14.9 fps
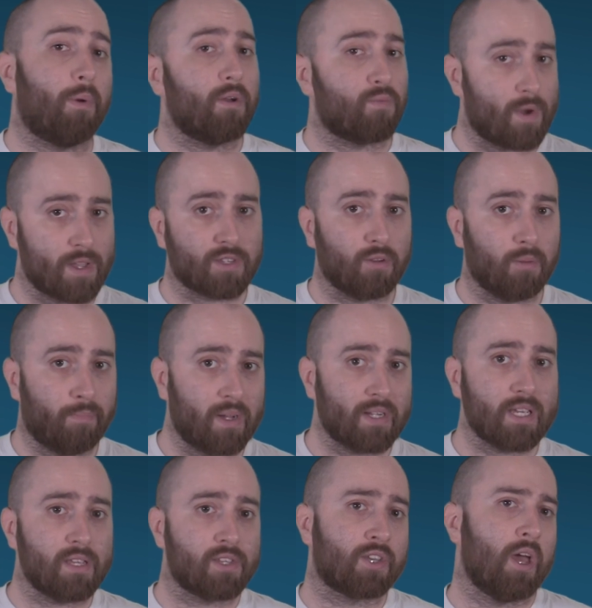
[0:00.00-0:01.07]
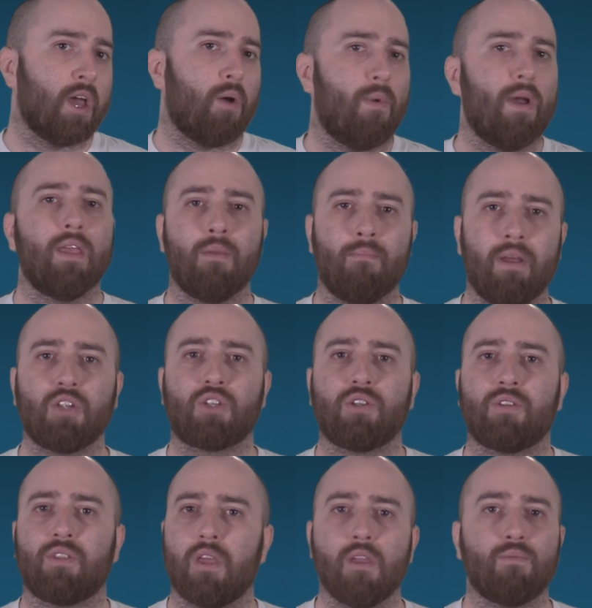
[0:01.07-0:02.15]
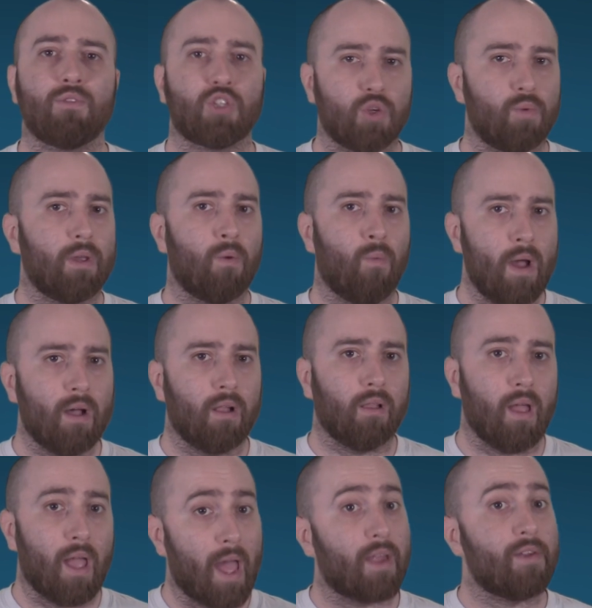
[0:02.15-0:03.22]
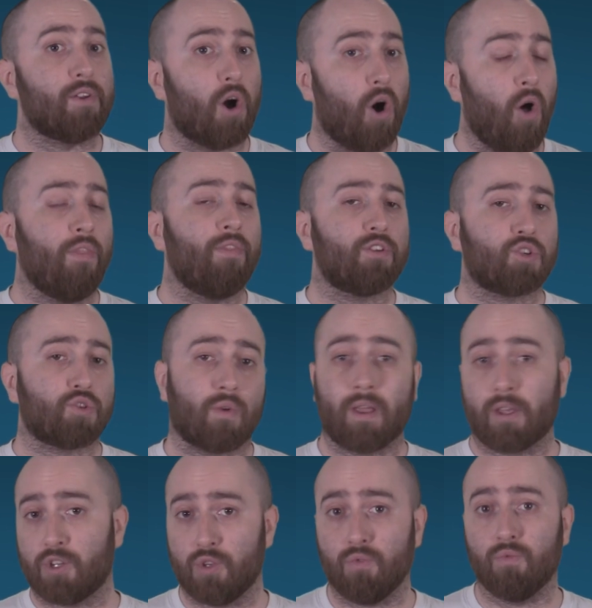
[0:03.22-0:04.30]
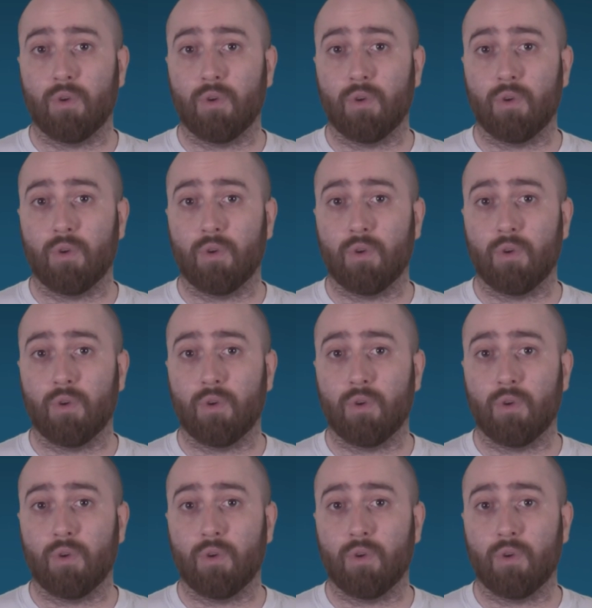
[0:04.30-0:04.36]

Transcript: by Wrestle Buddies, where he mentioned that he was doing well and on the track to